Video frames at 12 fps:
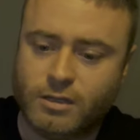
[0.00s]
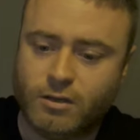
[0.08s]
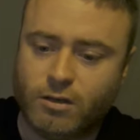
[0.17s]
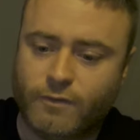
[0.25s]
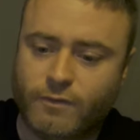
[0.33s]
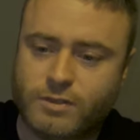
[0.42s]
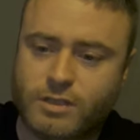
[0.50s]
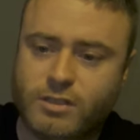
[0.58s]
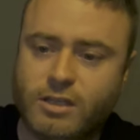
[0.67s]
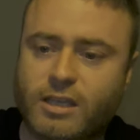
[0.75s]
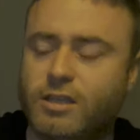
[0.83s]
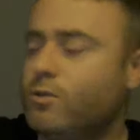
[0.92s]
Obviously, you
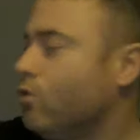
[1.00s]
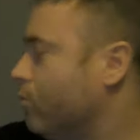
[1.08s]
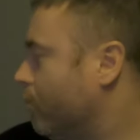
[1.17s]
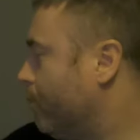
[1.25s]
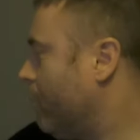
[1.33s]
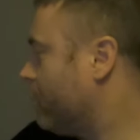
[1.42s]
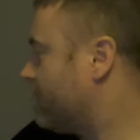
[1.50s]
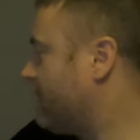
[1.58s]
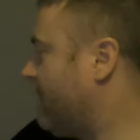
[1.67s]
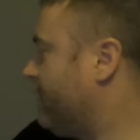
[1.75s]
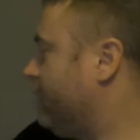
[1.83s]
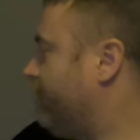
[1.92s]
get your normal bog
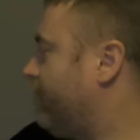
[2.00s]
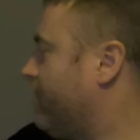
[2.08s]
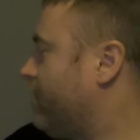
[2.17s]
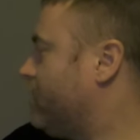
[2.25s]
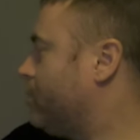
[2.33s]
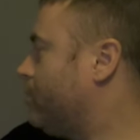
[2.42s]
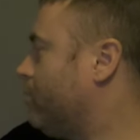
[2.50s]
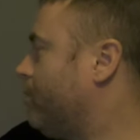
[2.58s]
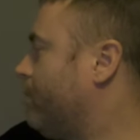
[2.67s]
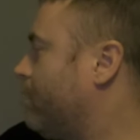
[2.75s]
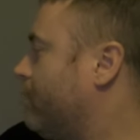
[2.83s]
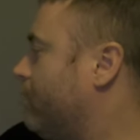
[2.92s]
standard things, you can probably
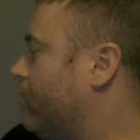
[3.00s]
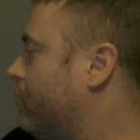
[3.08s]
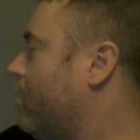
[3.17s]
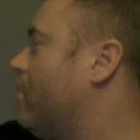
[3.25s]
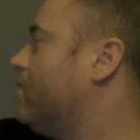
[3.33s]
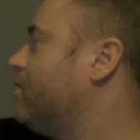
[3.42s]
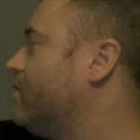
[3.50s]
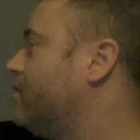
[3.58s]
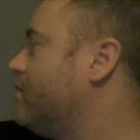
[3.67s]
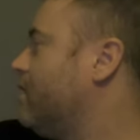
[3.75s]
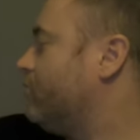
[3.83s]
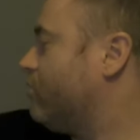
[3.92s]
pick up your Grants,
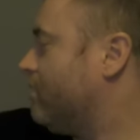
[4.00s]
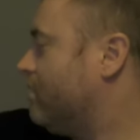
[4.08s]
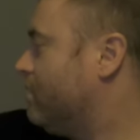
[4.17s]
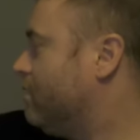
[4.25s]
etc.